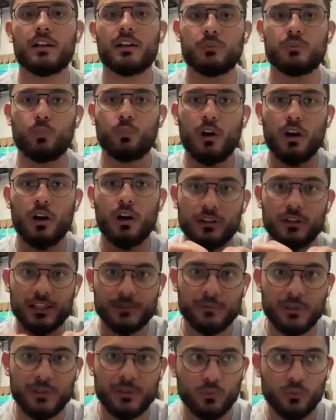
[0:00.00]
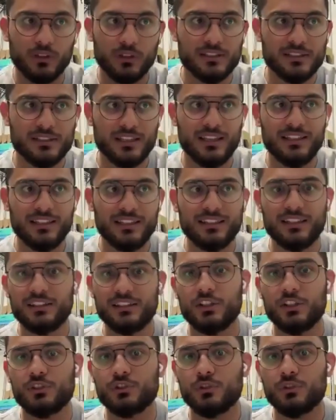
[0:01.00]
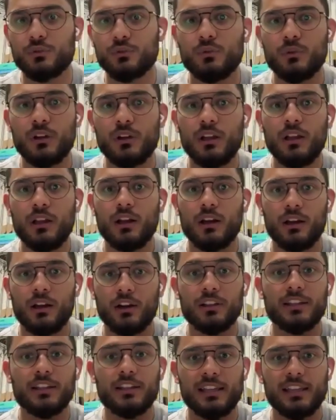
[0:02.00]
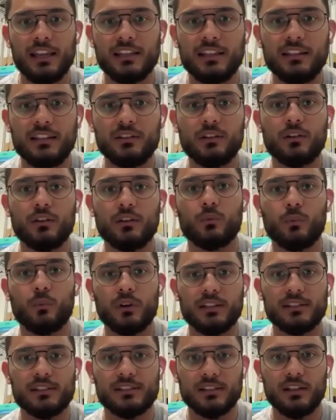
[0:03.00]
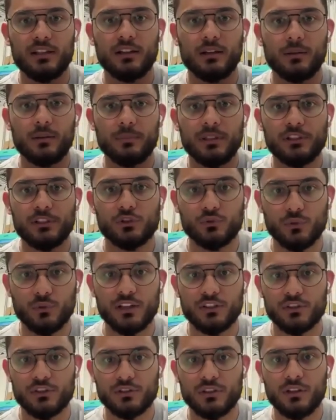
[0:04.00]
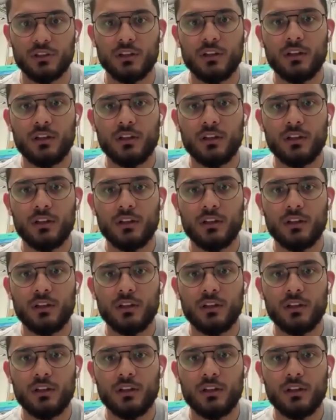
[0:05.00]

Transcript: of water that's being released in the tissue, in the tendon when it's being stretched.